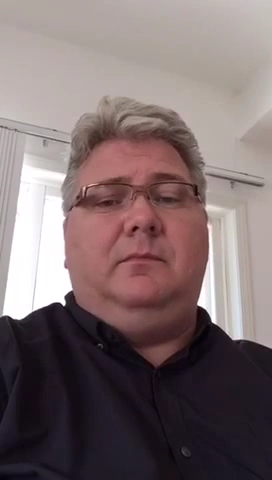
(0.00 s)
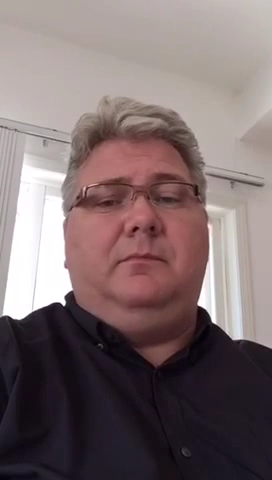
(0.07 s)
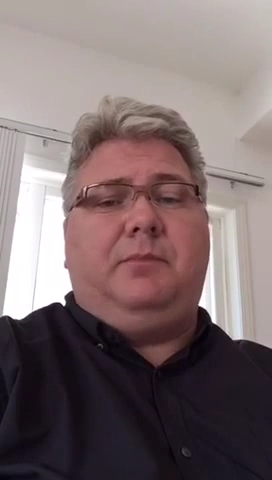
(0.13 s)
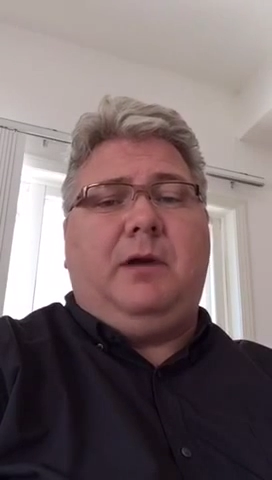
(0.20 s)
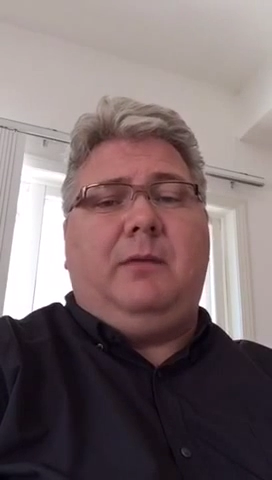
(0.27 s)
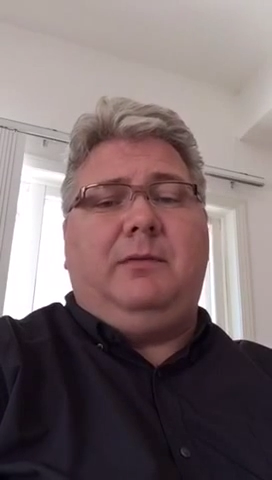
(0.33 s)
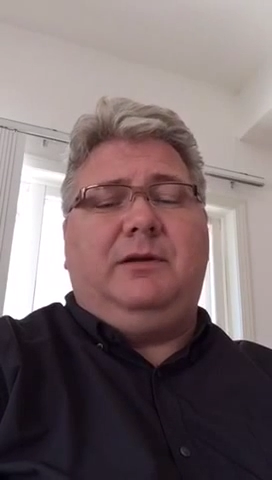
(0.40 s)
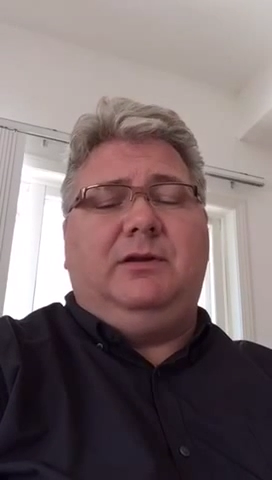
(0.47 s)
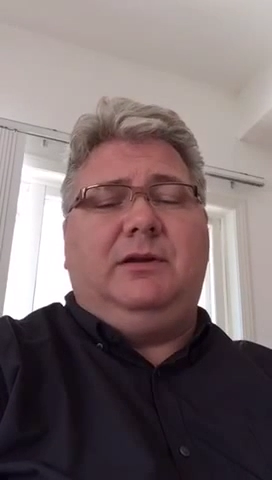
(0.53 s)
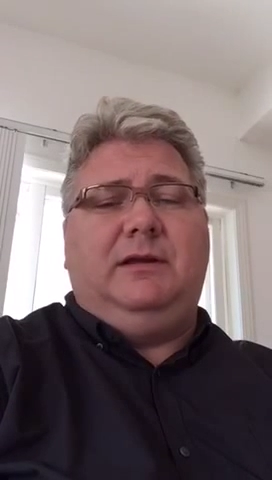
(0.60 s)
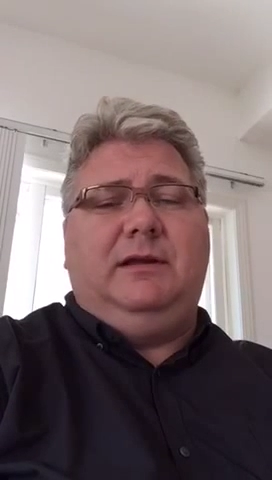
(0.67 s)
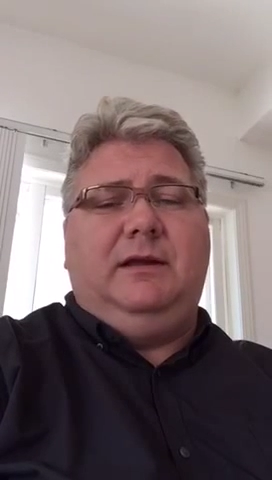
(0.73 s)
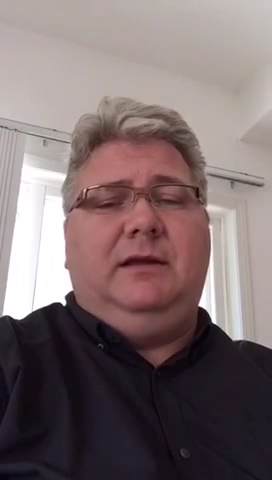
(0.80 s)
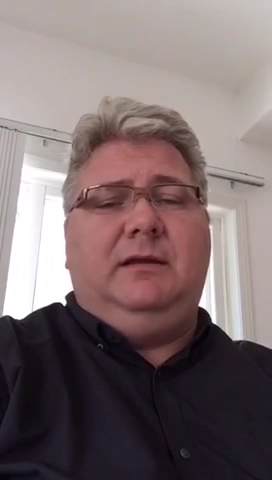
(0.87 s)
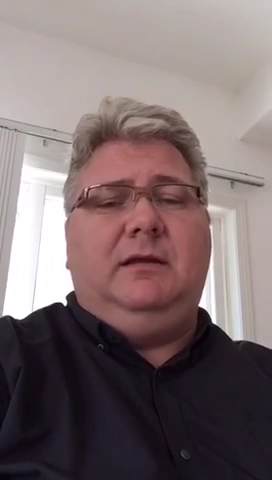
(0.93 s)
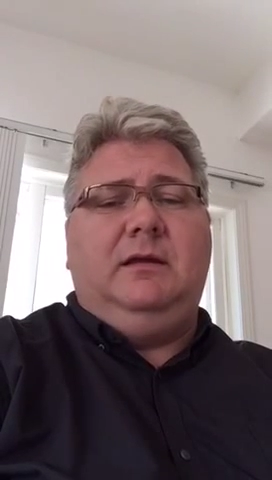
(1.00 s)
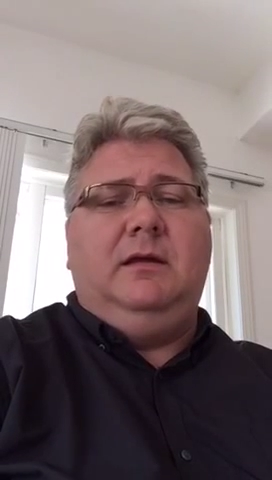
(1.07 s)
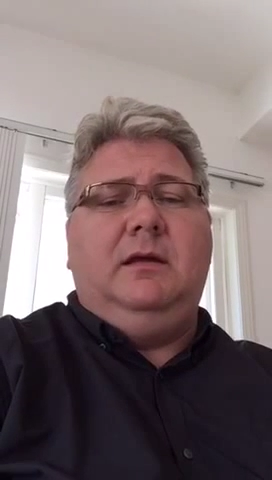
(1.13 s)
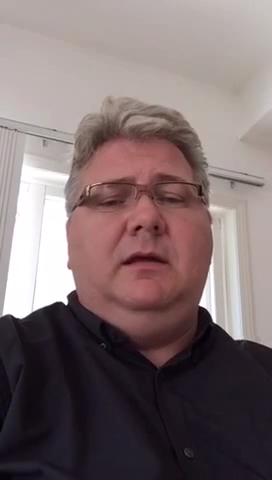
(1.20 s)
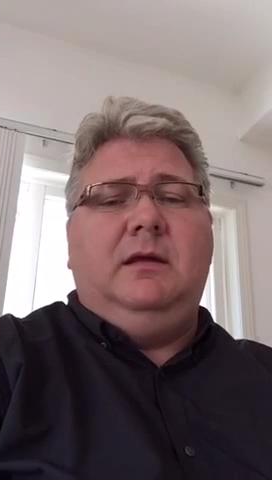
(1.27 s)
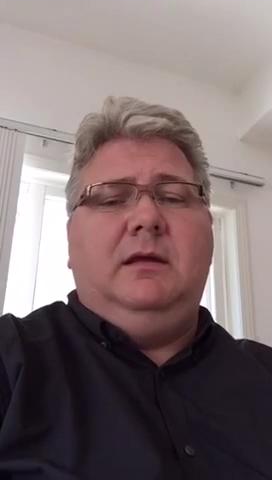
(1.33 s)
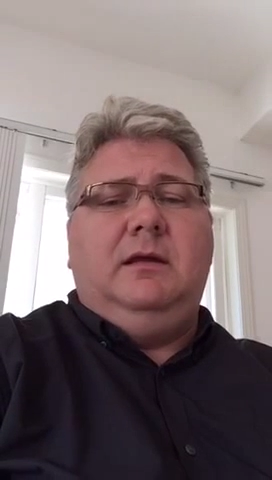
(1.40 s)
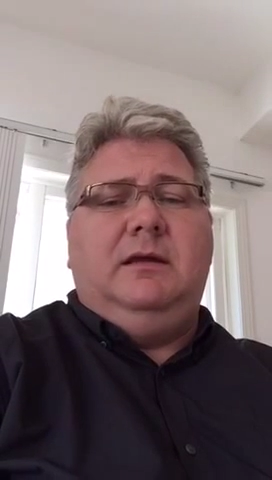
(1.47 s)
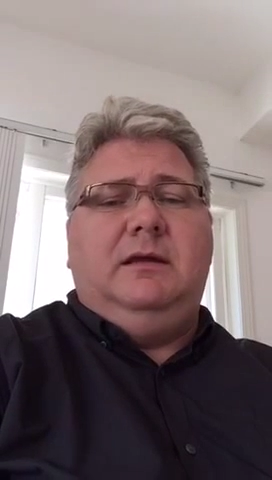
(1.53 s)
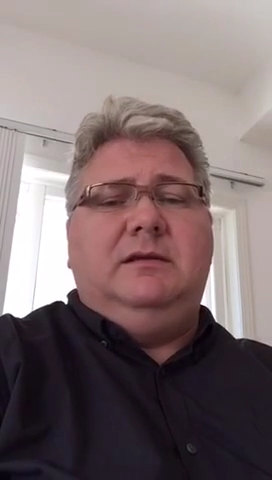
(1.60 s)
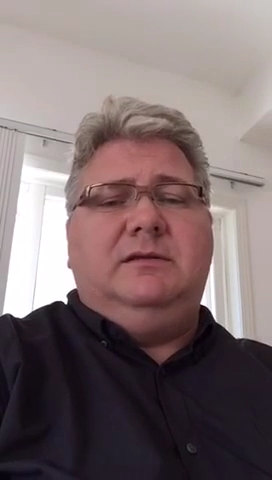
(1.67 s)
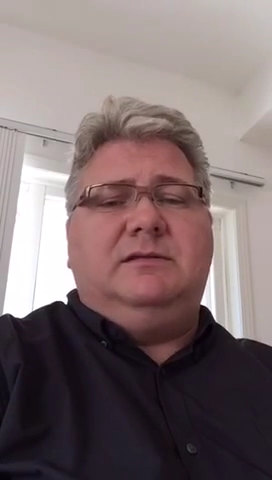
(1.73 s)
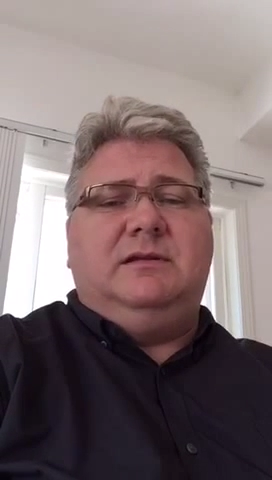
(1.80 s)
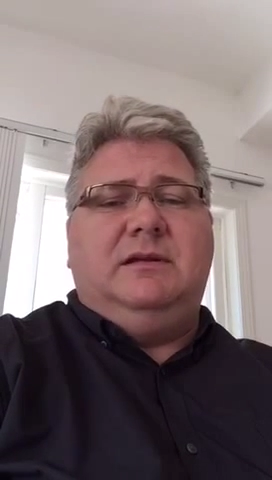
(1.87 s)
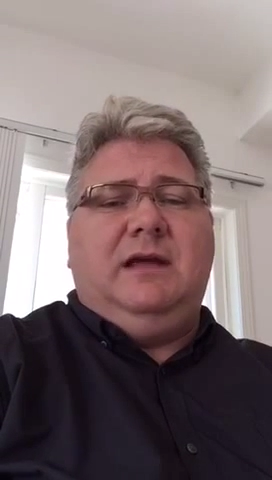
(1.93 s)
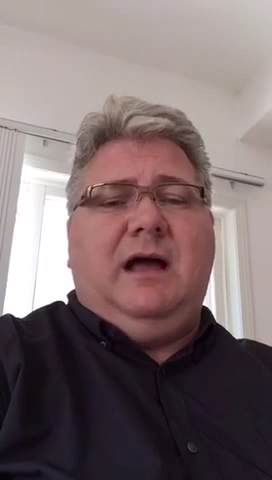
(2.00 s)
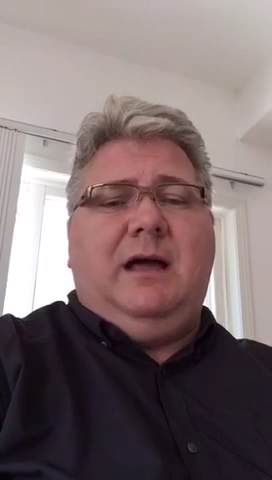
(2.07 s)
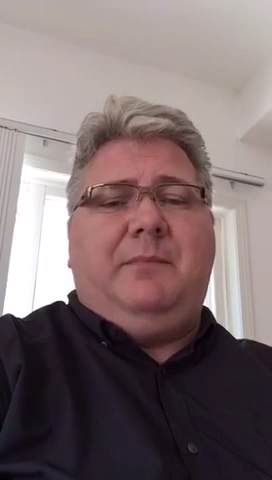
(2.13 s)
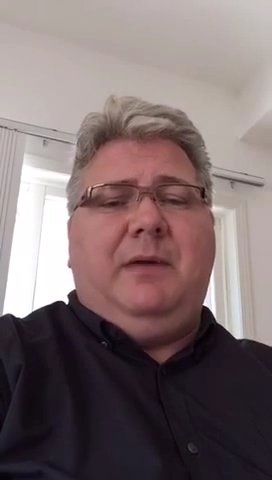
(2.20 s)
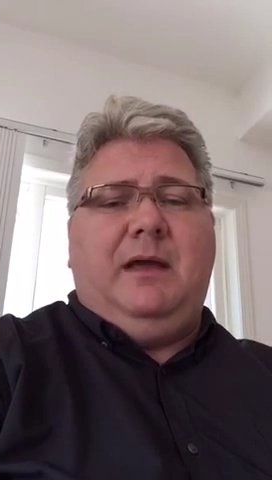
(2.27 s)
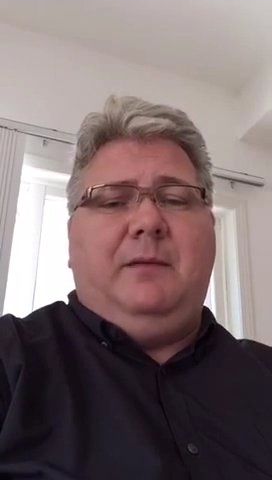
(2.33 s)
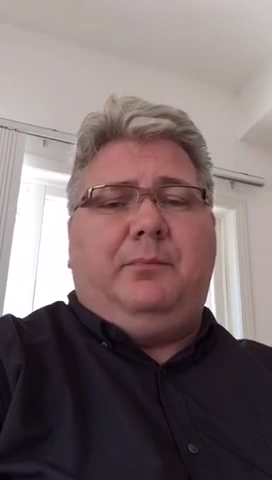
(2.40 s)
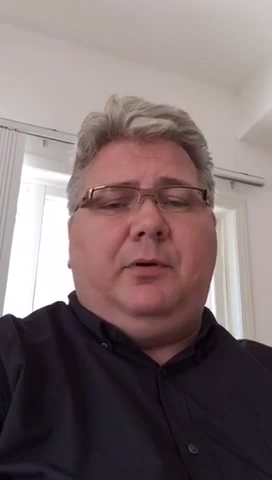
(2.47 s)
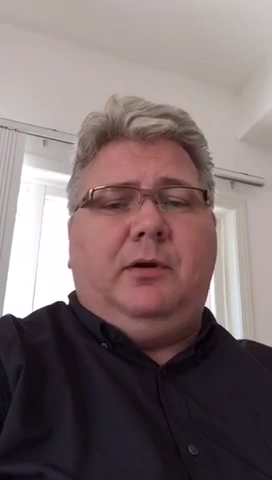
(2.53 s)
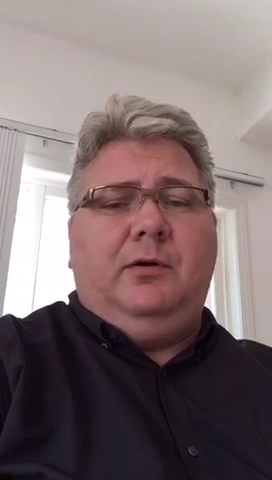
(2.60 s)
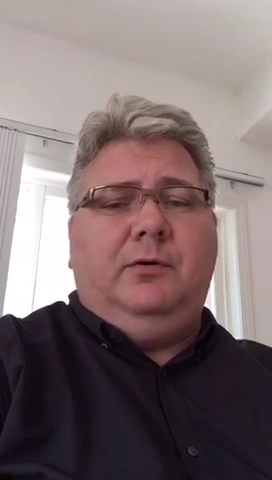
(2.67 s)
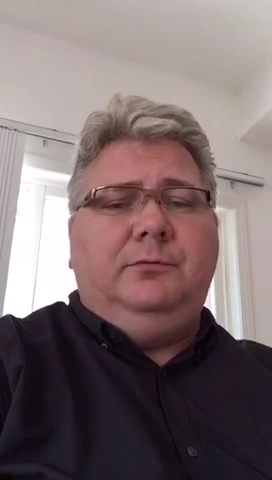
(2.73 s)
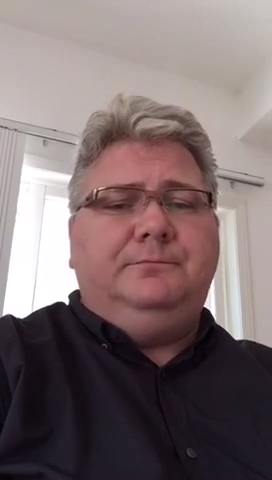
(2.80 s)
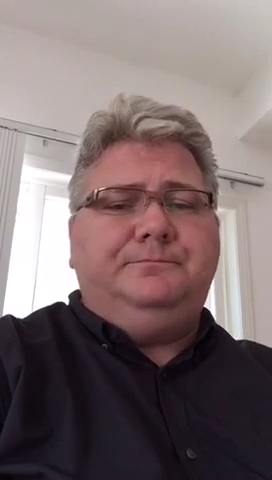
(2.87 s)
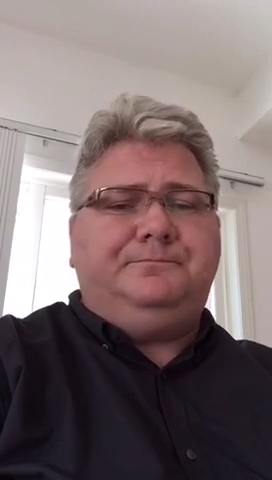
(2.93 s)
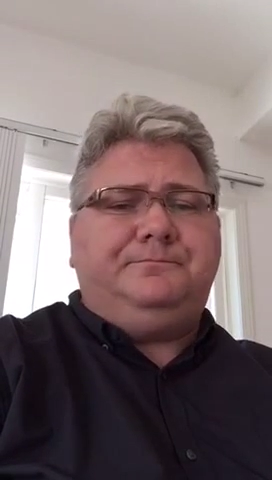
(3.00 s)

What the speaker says: probably going to get is the iPad Pro.